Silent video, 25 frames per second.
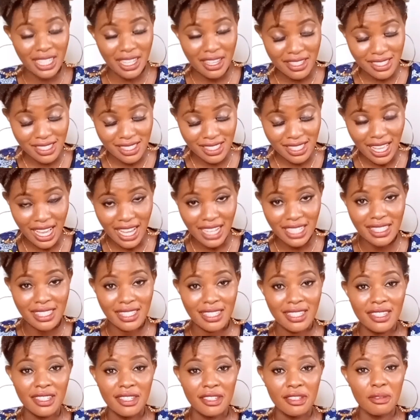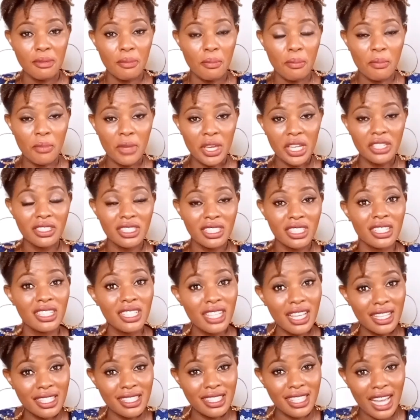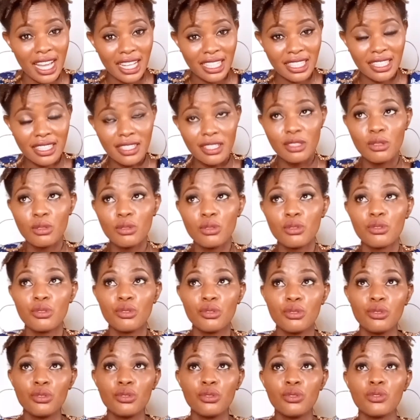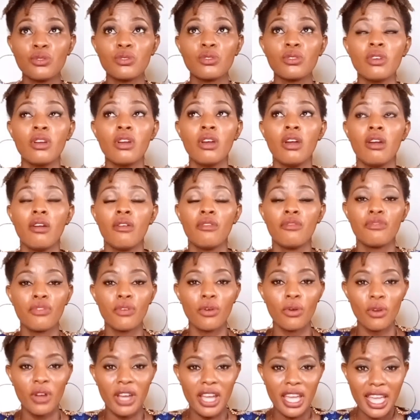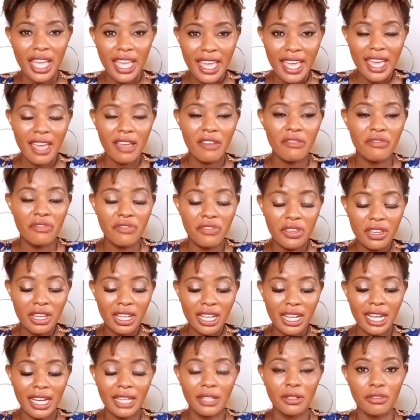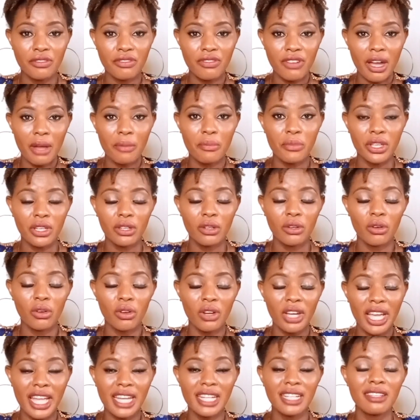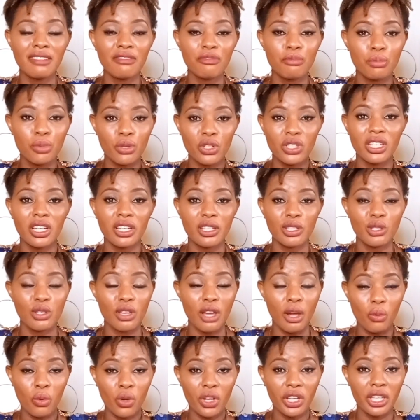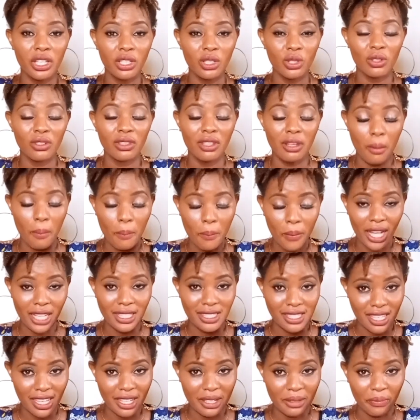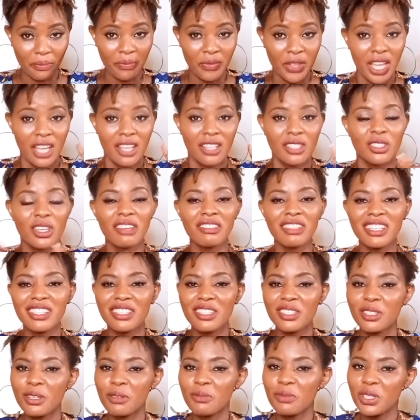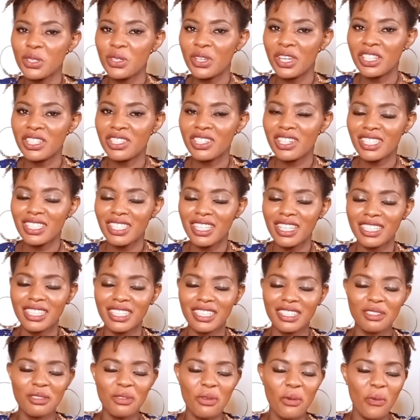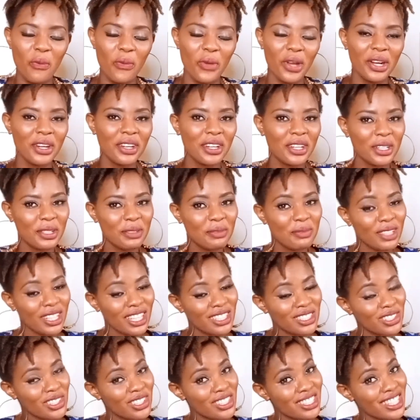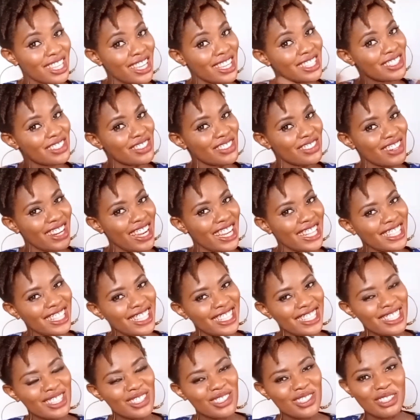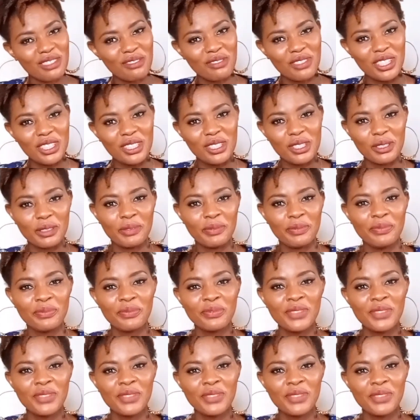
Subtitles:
the exact needle to use for every kind of fabric or any project you are working on part time. So if this is something you're interested in, welcome. Let's just get right into the video.